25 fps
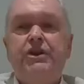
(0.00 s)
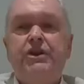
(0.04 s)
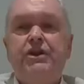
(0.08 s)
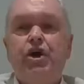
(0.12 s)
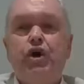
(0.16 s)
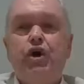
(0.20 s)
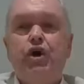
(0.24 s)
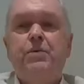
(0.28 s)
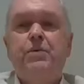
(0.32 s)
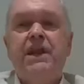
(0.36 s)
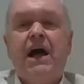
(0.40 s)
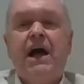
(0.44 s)

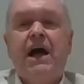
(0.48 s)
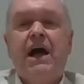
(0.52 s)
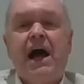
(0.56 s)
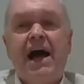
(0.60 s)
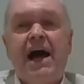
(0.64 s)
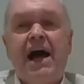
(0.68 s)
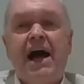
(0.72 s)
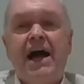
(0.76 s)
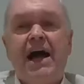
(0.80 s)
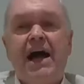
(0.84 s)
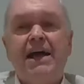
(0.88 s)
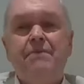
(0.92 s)
know when
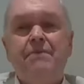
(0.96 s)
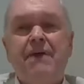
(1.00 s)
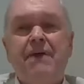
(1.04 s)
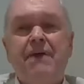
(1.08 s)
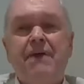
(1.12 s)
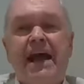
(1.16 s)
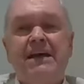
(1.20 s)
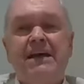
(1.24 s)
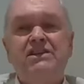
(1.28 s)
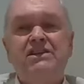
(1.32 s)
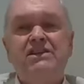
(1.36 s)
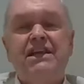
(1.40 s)

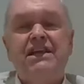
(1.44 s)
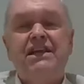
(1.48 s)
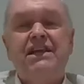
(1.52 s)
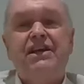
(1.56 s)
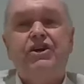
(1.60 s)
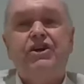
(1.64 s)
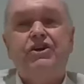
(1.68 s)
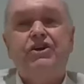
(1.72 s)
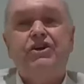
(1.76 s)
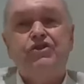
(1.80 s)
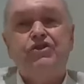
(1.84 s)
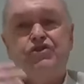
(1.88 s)
I'm actually
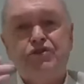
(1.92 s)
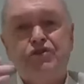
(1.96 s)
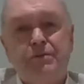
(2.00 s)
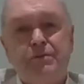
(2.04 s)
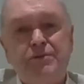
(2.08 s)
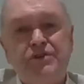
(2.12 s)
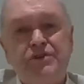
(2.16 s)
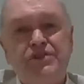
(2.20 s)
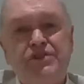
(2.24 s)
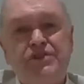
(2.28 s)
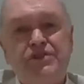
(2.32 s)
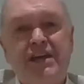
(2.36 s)

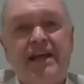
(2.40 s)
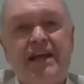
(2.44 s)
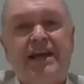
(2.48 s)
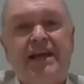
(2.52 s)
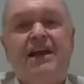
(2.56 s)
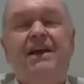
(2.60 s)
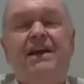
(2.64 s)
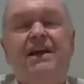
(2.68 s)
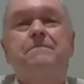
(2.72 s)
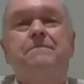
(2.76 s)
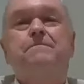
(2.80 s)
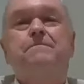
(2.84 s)

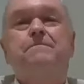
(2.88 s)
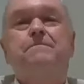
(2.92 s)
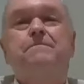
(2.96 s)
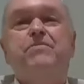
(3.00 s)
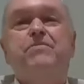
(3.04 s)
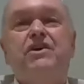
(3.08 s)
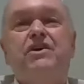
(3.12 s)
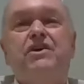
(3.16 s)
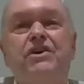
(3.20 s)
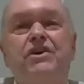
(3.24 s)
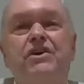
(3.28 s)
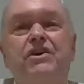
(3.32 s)
contributing
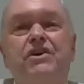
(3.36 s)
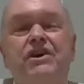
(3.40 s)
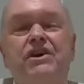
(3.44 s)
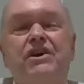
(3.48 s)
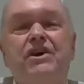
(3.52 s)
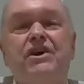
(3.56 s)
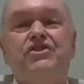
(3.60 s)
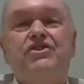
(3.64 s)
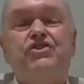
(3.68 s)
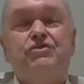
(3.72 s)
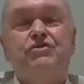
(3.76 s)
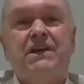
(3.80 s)

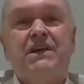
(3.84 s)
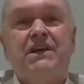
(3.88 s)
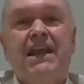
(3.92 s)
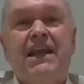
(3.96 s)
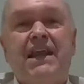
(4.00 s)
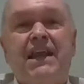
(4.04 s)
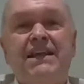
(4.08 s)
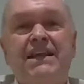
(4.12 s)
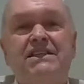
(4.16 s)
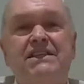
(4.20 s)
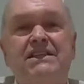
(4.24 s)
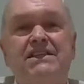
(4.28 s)
to
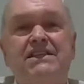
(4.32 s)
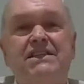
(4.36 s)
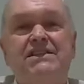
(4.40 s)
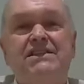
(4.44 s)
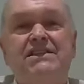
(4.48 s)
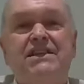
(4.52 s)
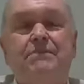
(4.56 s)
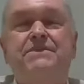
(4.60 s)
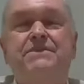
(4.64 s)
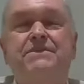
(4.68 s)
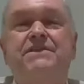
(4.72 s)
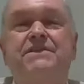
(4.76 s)

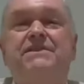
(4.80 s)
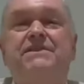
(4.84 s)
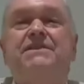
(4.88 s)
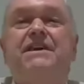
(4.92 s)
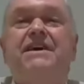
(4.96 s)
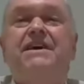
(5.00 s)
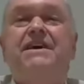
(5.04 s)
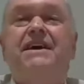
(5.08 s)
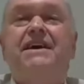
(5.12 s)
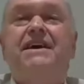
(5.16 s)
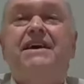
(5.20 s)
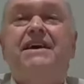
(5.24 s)

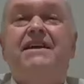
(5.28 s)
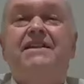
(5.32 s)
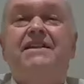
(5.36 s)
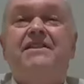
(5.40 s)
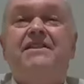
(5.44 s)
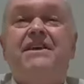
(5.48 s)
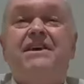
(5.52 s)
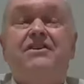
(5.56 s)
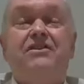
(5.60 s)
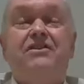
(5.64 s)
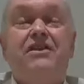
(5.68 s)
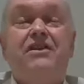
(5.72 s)
relationships
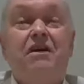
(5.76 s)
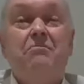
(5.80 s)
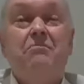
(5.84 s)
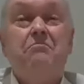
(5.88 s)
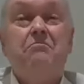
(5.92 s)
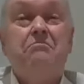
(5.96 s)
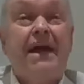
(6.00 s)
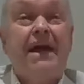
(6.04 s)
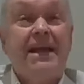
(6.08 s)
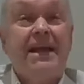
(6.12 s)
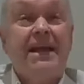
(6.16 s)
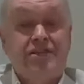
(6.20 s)

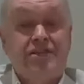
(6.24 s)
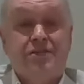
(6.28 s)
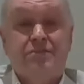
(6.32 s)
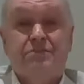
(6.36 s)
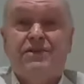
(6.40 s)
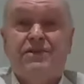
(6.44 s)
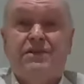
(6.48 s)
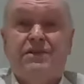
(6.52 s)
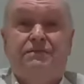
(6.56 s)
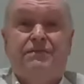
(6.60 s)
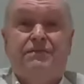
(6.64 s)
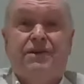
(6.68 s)
that make
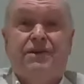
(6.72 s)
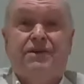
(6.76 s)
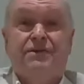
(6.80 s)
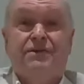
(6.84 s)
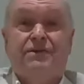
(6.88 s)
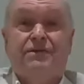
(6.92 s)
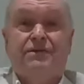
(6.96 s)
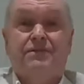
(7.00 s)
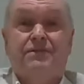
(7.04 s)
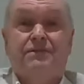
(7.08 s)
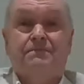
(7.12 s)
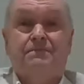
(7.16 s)
them
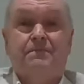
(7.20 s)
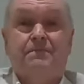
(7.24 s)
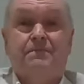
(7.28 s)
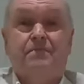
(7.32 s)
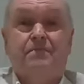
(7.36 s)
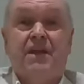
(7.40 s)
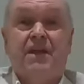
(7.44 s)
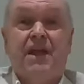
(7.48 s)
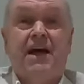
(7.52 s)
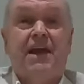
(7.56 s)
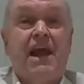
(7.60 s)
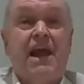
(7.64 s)
difficult?
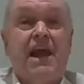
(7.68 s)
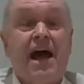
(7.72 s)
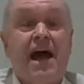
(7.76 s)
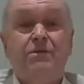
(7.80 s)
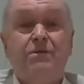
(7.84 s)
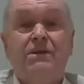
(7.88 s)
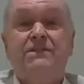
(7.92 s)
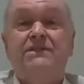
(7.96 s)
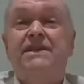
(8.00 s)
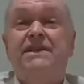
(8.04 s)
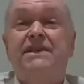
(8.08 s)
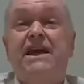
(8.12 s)
And
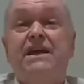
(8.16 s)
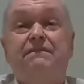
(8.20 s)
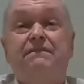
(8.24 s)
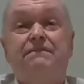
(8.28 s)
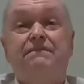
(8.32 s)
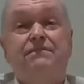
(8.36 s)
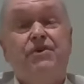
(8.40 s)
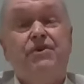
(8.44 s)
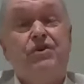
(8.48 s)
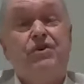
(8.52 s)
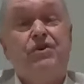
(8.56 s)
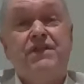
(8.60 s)
I would say
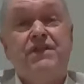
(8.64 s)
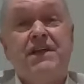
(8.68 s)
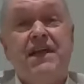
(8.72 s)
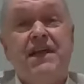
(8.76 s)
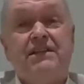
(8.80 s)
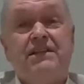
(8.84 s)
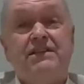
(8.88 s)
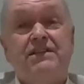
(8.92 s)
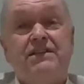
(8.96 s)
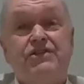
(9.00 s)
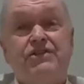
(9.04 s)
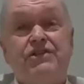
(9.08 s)
a few of
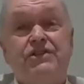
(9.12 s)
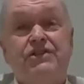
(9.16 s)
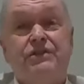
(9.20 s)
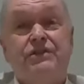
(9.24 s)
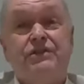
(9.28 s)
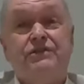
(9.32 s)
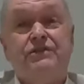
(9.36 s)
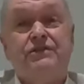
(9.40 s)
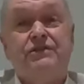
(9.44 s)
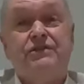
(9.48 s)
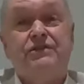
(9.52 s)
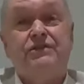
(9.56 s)
the
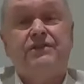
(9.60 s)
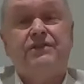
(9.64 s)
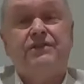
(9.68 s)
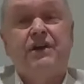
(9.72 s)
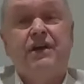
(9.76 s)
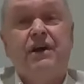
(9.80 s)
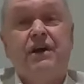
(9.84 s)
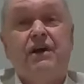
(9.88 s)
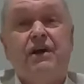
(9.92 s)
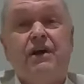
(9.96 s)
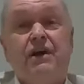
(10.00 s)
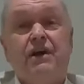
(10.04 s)

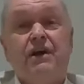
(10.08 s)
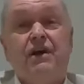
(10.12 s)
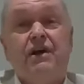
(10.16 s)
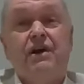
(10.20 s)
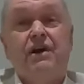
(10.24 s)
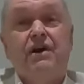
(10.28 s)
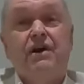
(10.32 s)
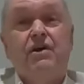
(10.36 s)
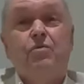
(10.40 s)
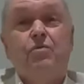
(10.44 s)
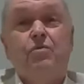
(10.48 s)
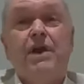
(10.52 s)
attitudes.
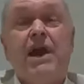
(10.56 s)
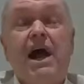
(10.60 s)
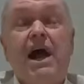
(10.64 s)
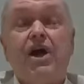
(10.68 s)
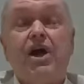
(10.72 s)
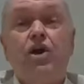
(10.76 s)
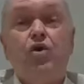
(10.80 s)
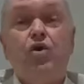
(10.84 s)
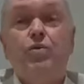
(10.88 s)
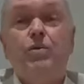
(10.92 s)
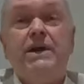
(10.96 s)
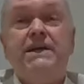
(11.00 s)
When
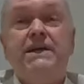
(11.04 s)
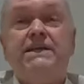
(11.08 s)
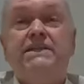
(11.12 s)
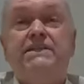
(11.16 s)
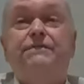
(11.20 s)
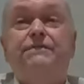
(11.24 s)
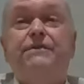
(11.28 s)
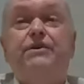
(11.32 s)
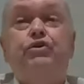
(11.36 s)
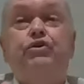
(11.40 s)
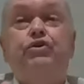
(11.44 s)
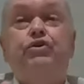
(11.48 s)
I
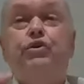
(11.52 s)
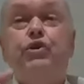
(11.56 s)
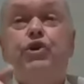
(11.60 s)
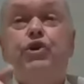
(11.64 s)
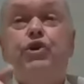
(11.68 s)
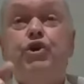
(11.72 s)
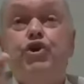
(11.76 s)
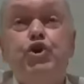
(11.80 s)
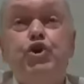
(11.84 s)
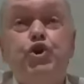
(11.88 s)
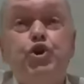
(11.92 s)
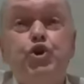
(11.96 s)
always
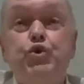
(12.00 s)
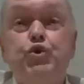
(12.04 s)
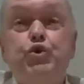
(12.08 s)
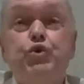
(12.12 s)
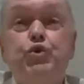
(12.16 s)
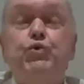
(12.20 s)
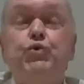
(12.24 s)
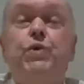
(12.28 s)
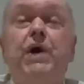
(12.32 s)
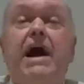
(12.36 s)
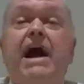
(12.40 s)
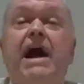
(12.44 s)
feel
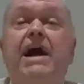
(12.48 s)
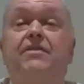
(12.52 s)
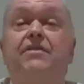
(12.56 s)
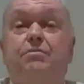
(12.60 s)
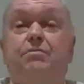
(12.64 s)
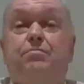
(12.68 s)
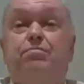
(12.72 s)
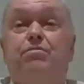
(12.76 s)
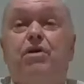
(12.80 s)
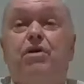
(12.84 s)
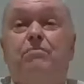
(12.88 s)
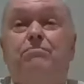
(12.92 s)
you are
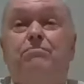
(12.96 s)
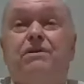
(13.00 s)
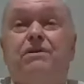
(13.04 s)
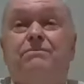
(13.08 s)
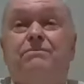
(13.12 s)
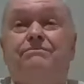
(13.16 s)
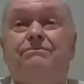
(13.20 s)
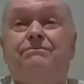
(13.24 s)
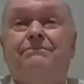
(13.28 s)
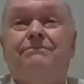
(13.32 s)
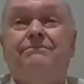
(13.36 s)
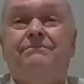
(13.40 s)
the
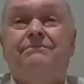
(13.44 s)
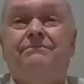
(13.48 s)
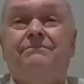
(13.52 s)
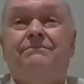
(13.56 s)
problem.